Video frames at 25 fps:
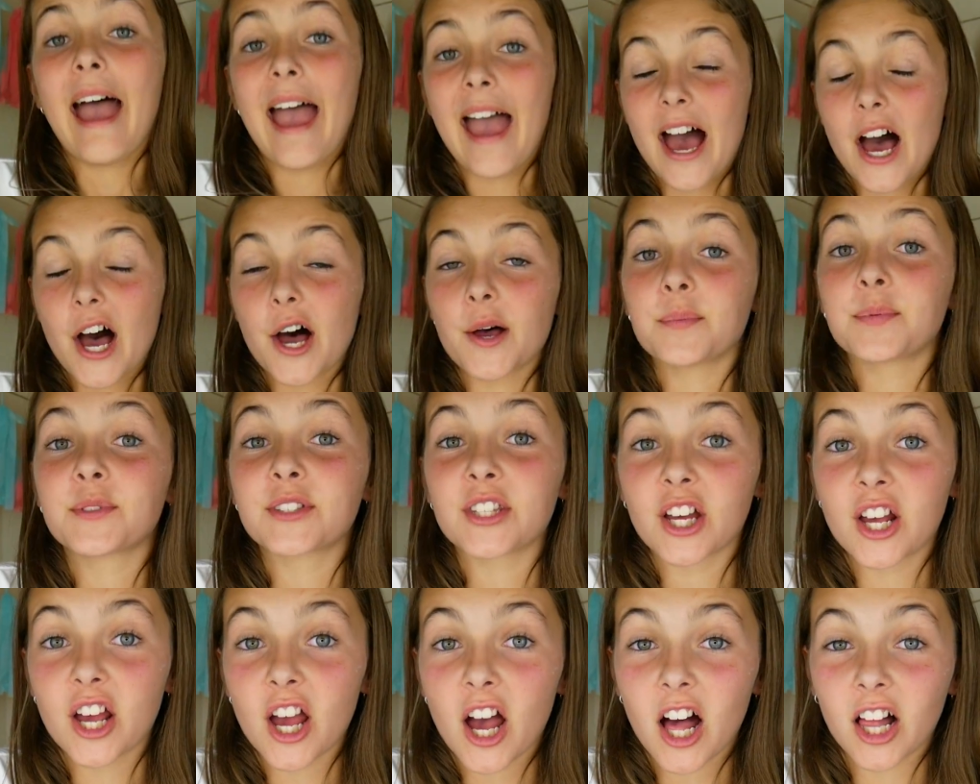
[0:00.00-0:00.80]
It helps
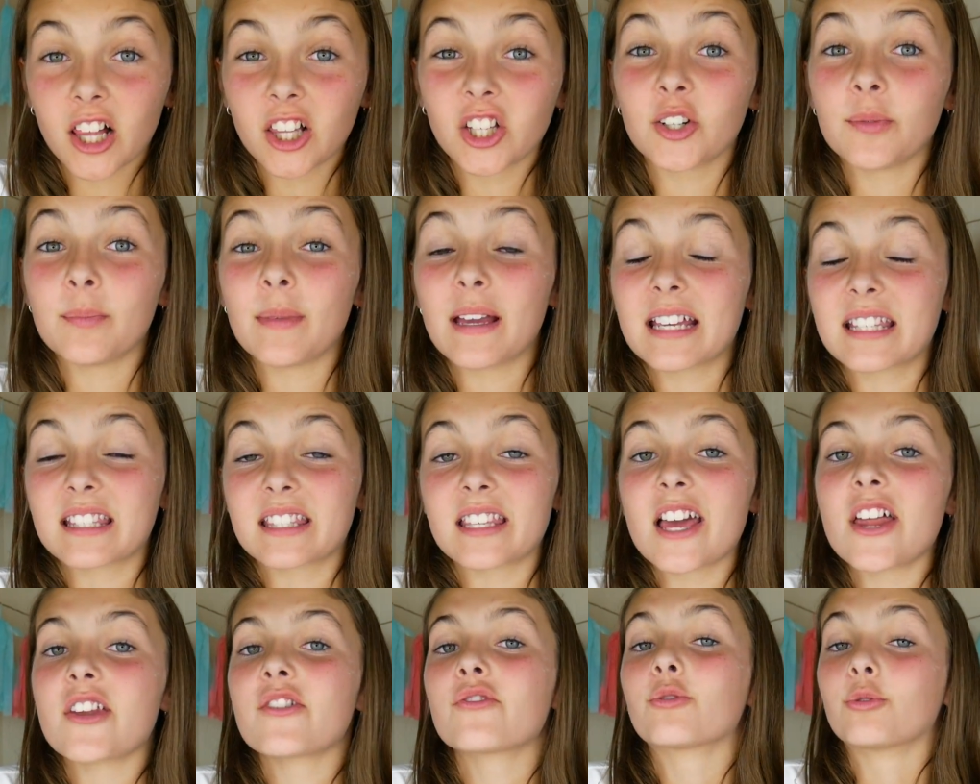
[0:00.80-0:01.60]
the color mix
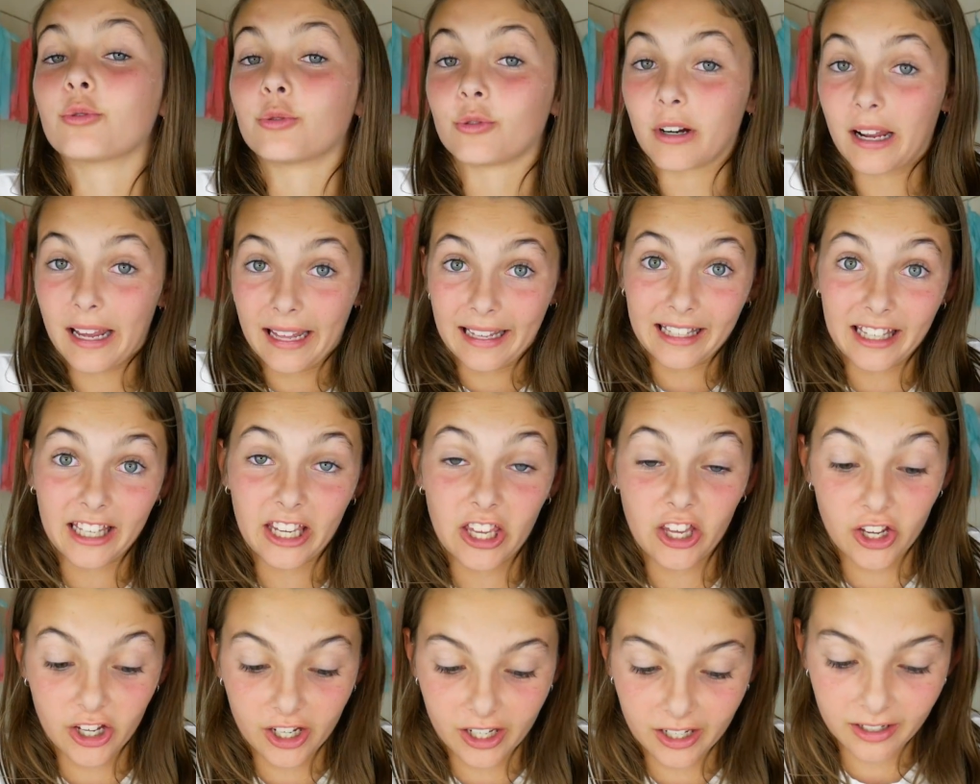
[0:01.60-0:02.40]
in really
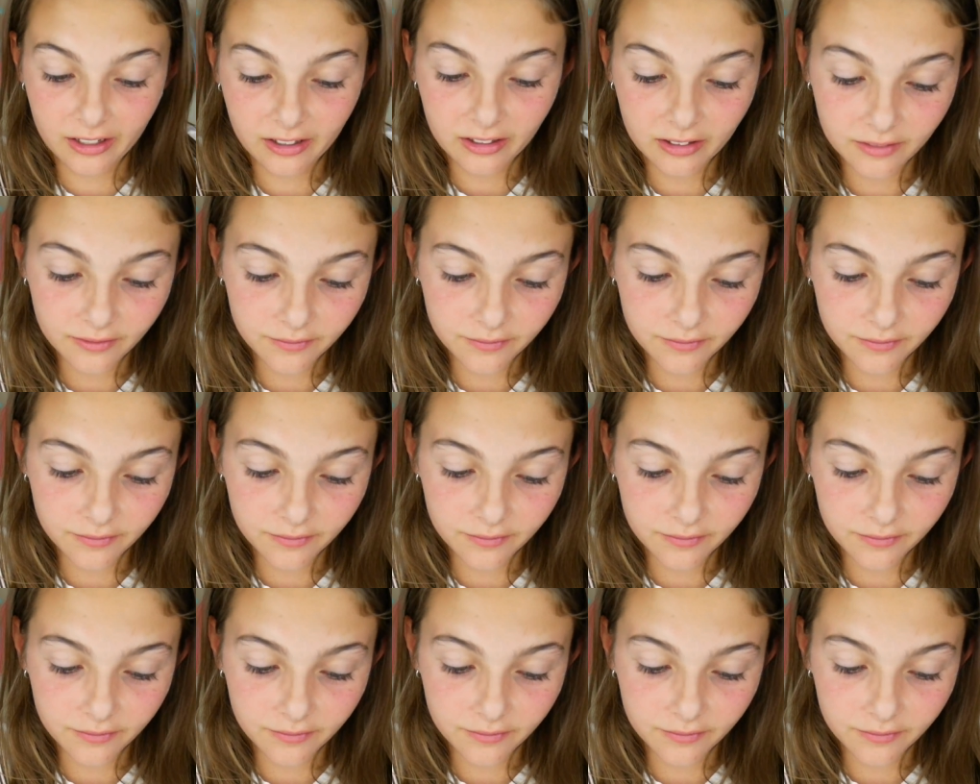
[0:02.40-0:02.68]
good.